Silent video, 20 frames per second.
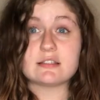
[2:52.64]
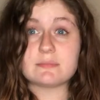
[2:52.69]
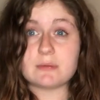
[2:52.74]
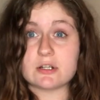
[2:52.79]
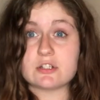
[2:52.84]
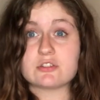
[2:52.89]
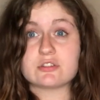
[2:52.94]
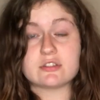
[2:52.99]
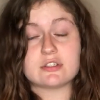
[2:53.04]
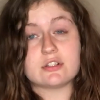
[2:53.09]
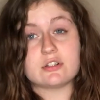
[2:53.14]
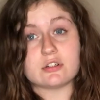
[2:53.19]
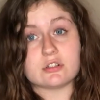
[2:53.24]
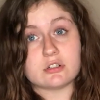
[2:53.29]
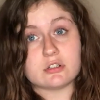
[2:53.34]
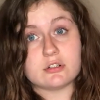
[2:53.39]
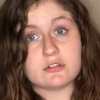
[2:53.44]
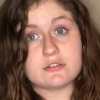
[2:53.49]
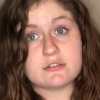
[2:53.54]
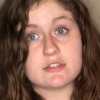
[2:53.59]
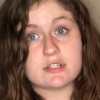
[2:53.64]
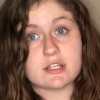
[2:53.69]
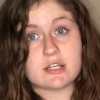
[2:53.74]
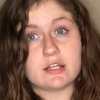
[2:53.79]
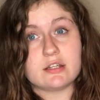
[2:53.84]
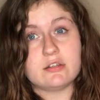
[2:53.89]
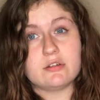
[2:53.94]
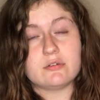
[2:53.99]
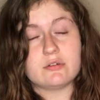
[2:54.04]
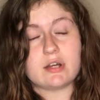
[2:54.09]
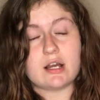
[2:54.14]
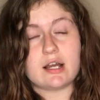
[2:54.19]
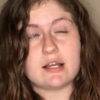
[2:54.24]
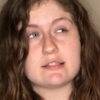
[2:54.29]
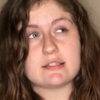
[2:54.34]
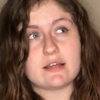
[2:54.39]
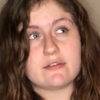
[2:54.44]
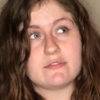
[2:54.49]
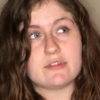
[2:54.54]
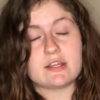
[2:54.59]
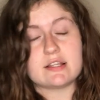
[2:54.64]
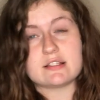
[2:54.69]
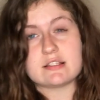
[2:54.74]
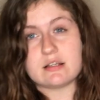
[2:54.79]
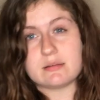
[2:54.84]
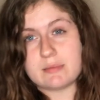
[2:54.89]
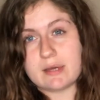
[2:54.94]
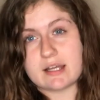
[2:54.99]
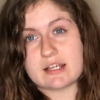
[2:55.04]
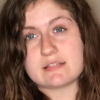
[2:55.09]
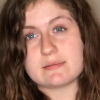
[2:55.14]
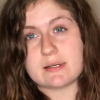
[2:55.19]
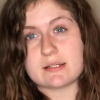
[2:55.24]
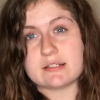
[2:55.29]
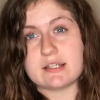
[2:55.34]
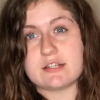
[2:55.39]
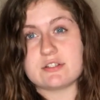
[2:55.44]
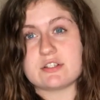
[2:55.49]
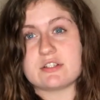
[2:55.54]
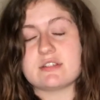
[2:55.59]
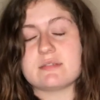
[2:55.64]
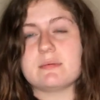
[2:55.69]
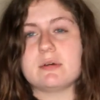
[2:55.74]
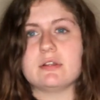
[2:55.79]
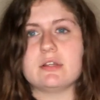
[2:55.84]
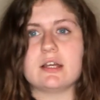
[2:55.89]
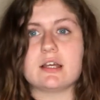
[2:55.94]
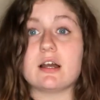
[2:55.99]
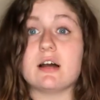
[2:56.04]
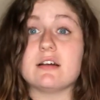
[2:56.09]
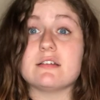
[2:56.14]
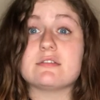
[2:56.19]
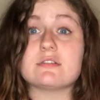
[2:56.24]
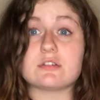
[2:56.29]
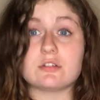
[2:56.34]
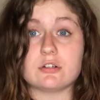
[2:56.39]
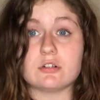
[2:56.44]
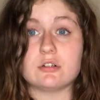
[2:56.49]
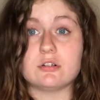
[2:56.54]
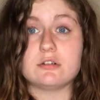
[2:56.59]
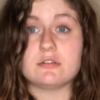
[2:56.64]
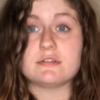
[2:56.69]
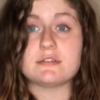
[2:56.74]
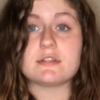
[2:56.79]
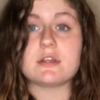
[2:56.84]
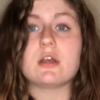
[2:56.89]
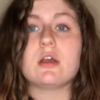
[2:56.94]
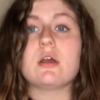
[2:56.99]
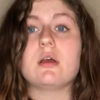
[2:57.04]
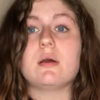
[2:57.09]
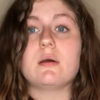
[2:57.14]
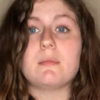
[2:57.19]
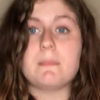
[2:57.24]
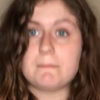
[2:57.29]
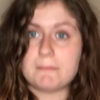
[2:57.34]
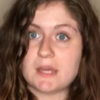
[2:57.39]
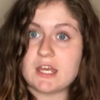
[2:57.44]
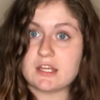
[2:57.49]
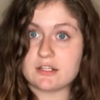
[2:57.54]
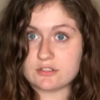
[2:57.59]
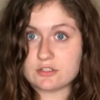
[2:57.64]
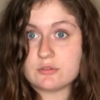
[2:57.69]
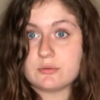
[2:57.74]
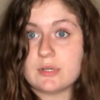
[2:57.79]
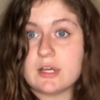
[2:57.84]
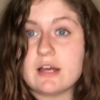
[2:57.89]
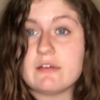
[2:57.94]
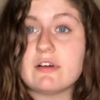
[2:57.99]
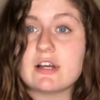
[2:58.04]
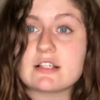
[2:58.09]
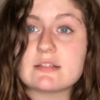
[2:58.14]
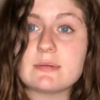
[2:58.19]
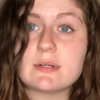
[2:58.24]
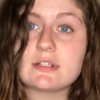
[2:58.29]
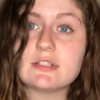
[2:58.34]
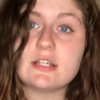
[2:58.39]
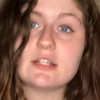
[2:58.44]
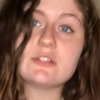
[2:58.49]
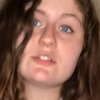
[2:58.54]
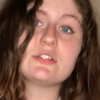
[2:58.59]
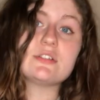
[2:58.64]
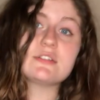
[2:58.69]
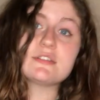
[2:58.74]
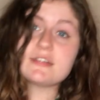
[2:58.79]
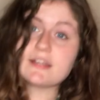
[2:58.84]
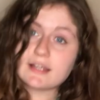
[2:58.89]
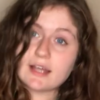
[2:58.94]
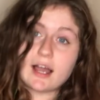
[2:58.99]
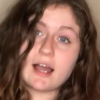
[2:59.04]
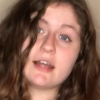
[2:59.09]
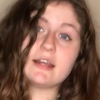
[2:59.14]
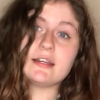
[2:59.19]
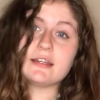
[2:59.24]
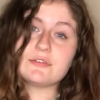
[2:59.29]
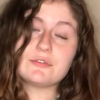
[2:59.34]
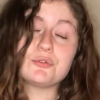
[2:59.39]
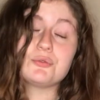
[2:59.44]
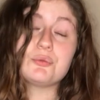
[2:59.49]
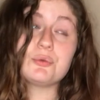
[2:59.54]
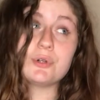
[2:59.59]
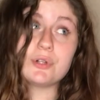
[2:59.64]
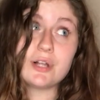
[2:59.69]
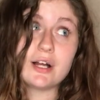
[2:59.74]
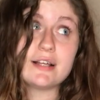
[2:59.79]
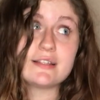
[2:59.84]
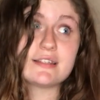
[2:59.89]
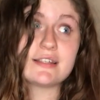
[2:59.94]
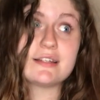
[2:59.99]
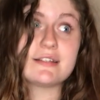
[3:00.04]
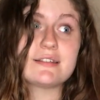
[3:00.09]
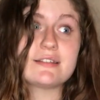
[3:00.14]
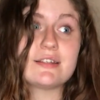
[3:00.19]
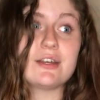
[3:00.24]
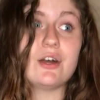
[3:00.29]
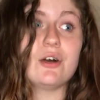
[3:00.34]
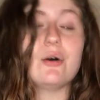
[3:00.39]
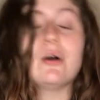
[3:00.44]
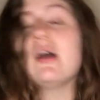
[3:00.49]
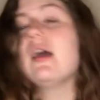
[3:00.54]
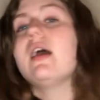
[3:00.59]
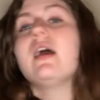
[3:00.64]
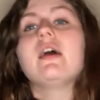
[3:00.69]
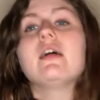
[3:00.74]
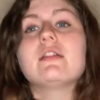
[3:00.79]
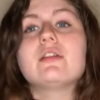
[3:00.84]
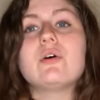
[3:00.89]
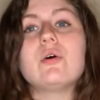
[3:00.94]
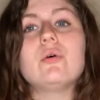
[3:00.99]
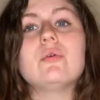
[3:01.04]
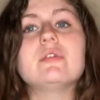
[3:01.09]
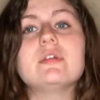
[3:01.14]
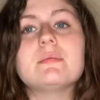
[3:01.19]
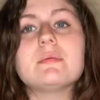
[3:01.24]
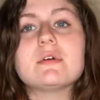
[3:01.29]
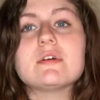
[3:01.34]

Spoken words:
especially girls. Like I know guys have like some expectations, but like us girls, man, do we have expectations. Like I didn't even realize it. So the only